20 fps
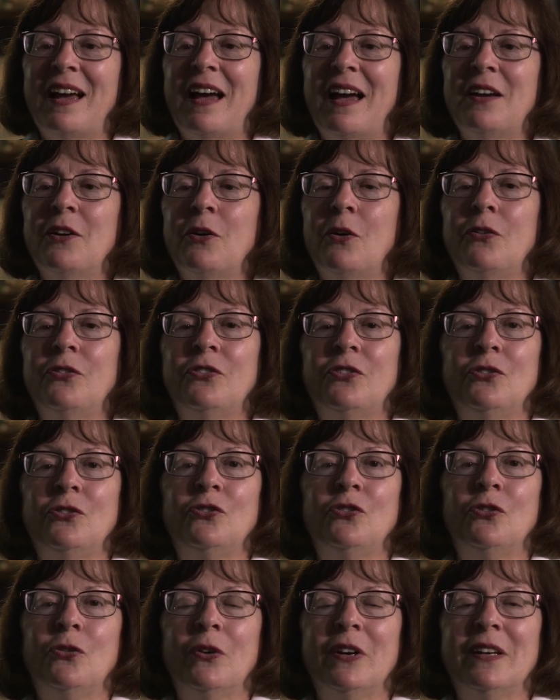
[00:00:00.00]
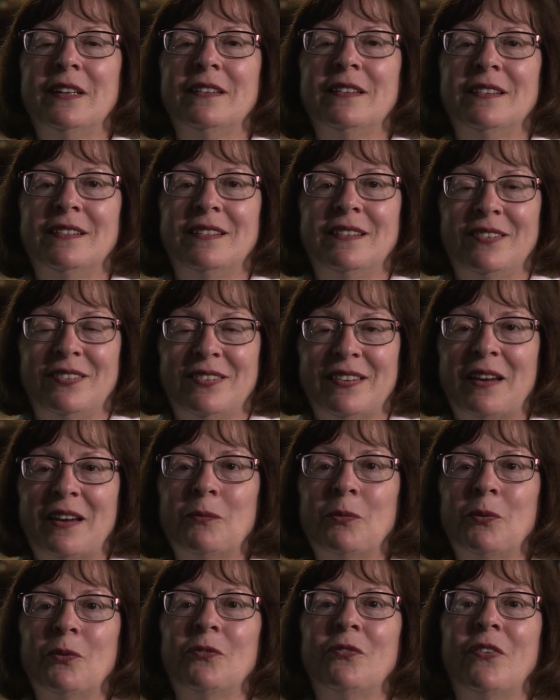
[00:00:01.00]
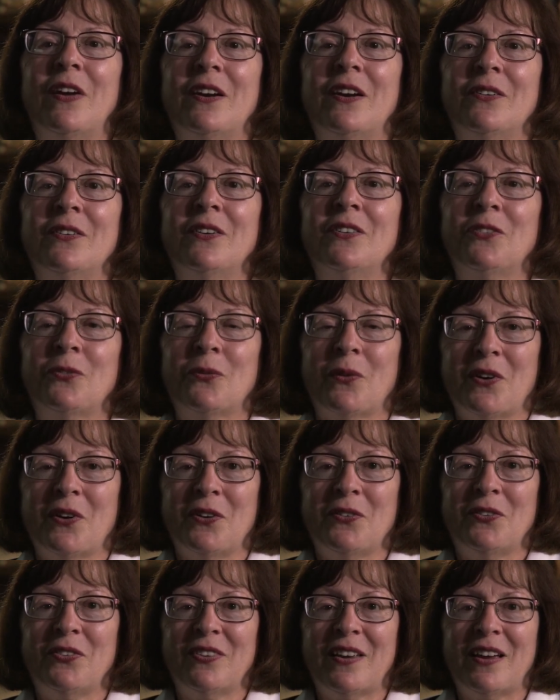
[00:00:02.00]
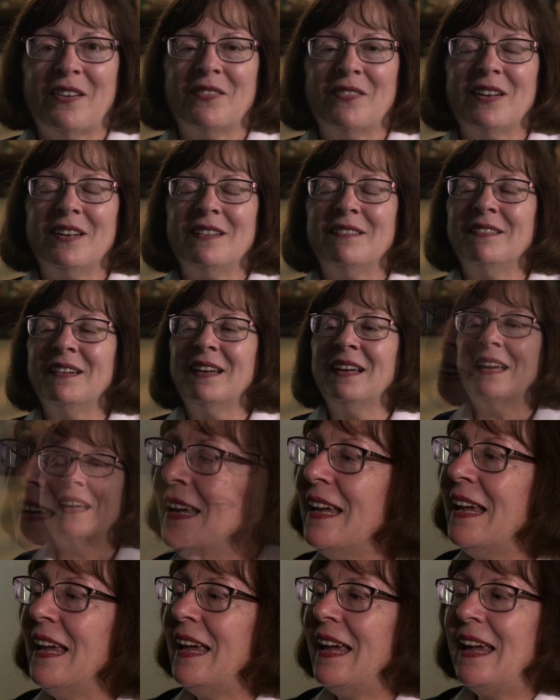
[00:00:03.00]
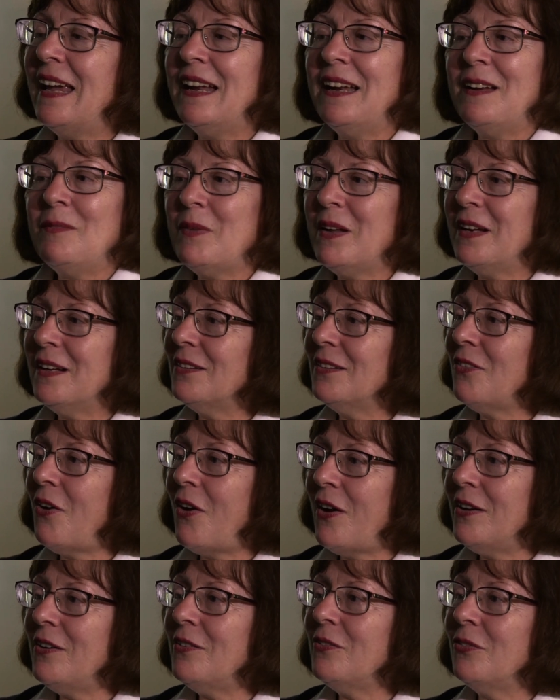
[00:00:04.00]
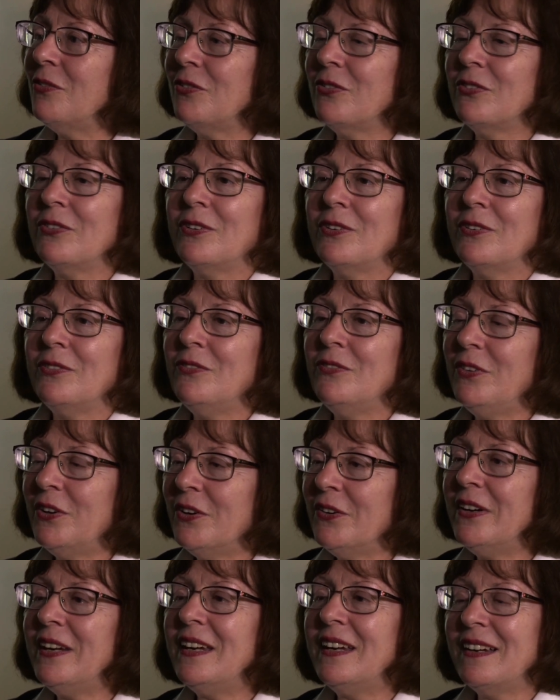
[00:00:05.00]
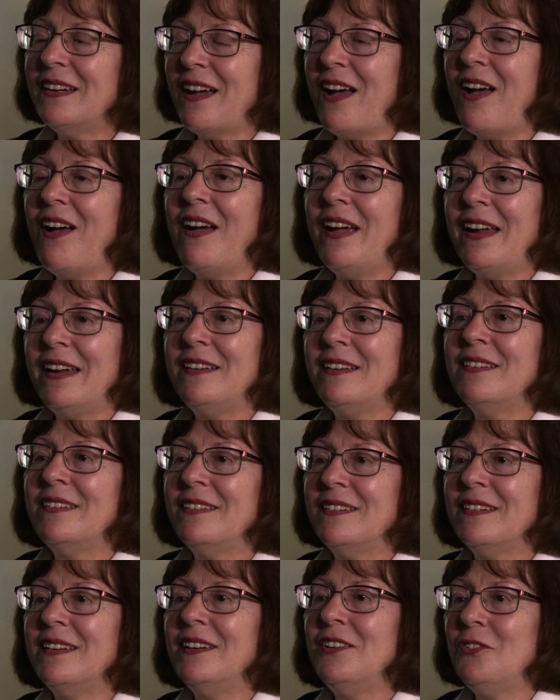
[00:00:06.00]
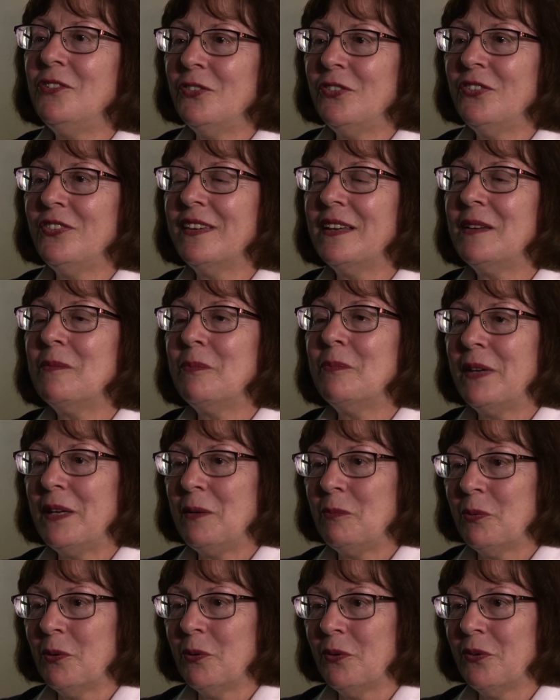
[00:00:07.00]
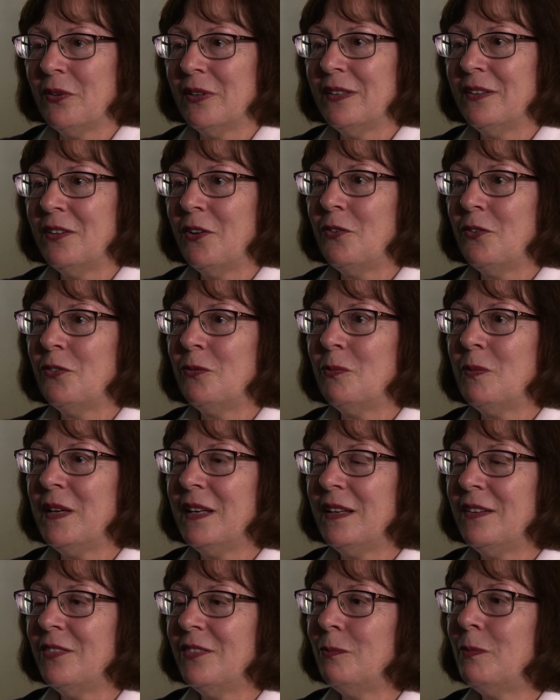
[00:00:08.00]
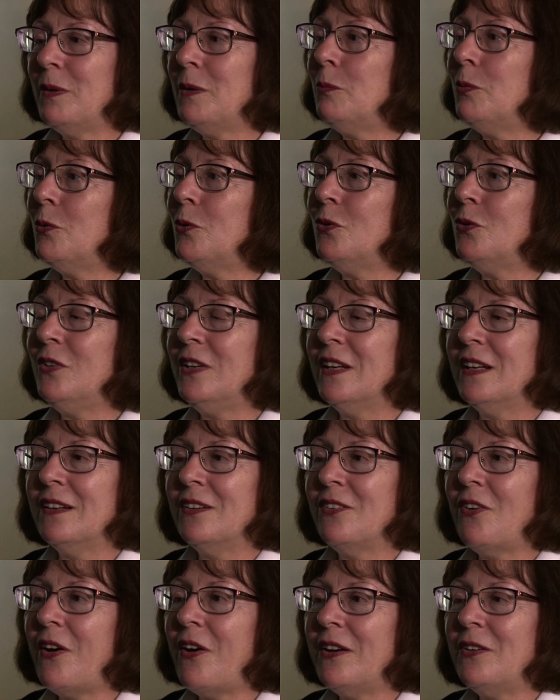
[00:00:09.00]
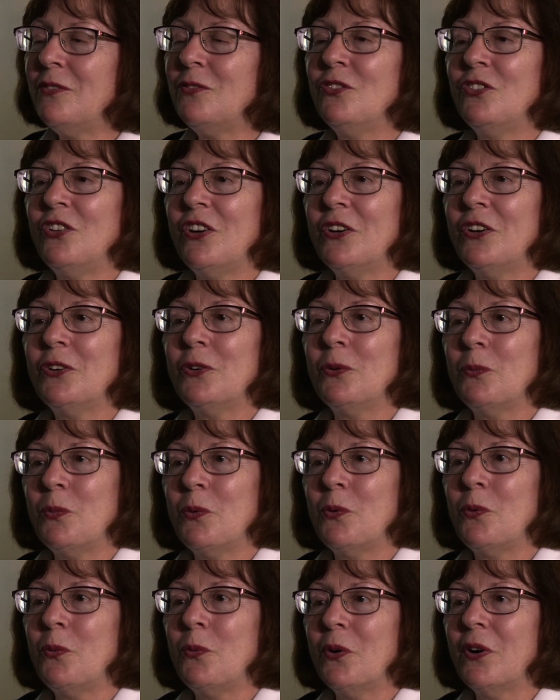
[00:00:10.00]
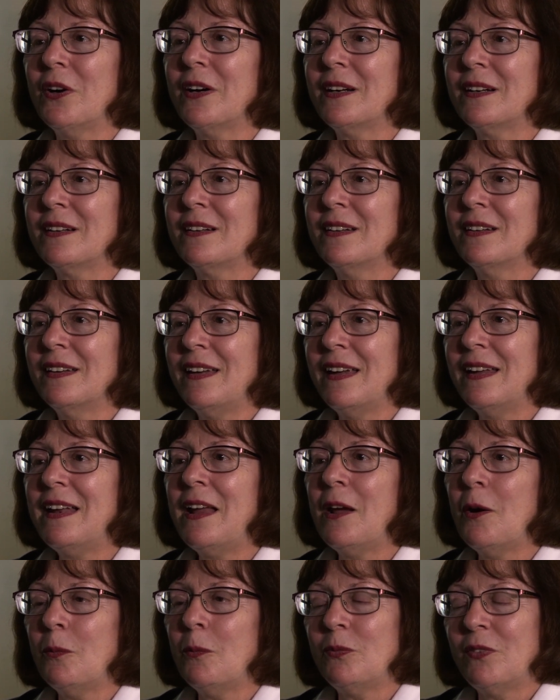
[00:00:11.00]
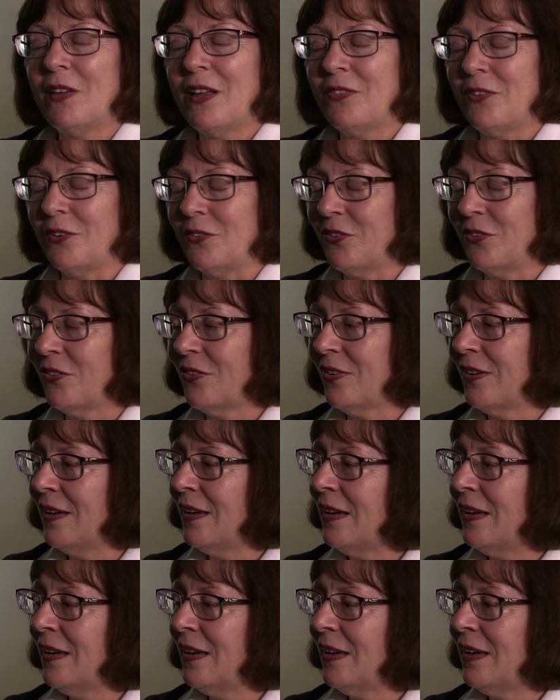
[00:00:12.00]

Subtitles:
I also joined the Disabled Veterans 107, and I met a lot of very kind, interesting people at those meetings, people who did a lot of charitable work and helped others.